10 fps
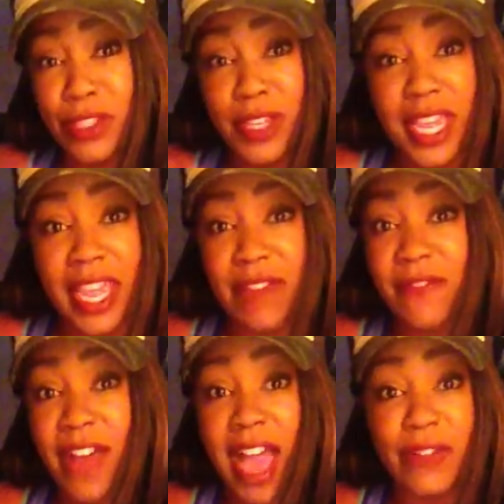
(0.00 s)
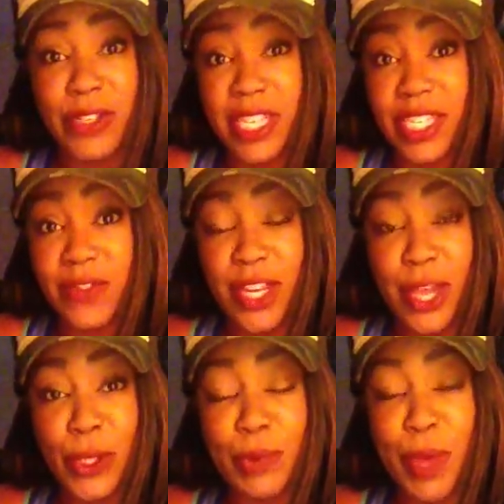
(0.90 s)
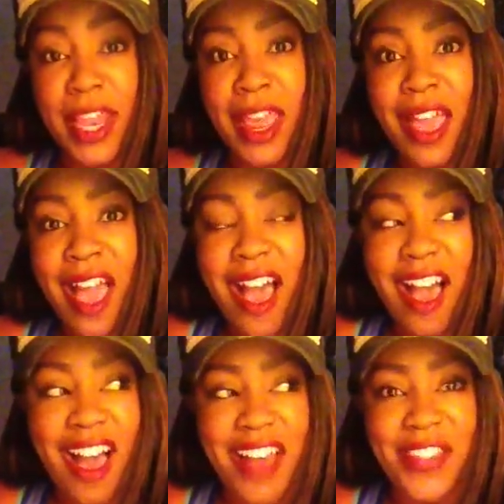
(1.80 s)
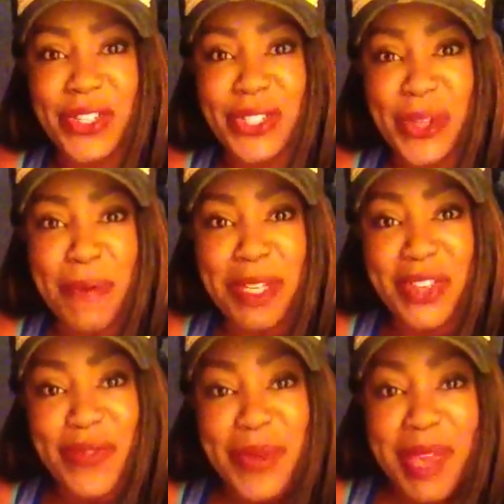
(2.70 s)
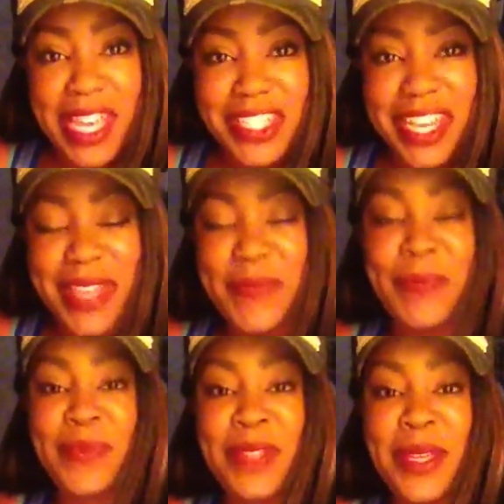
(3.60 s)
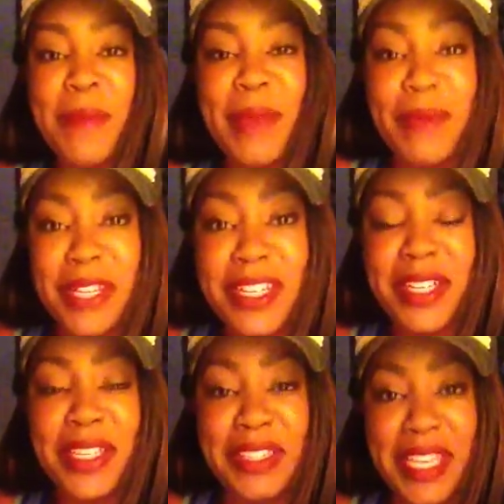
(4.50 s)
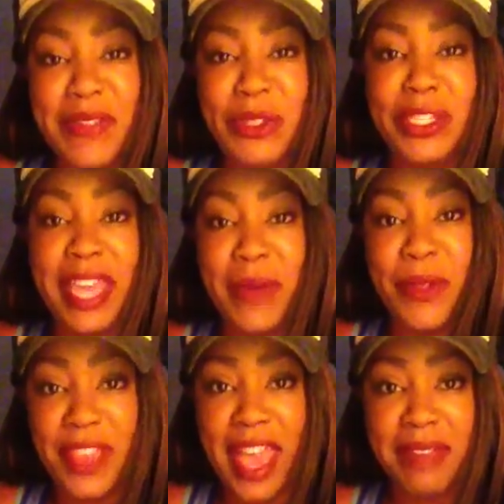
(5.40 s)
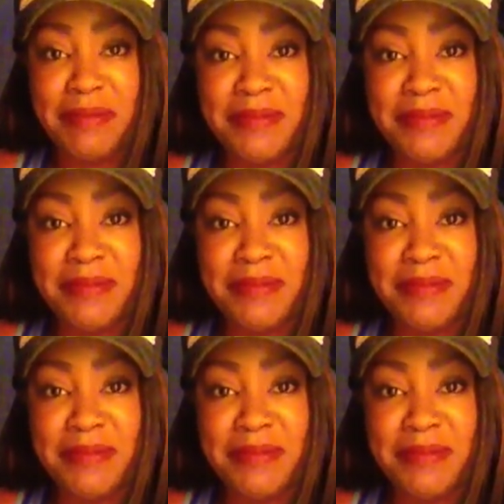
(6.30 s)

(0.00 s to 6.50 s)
looking at 5 or 6 videos, but there's so much information. But I'm going to leave you today with that.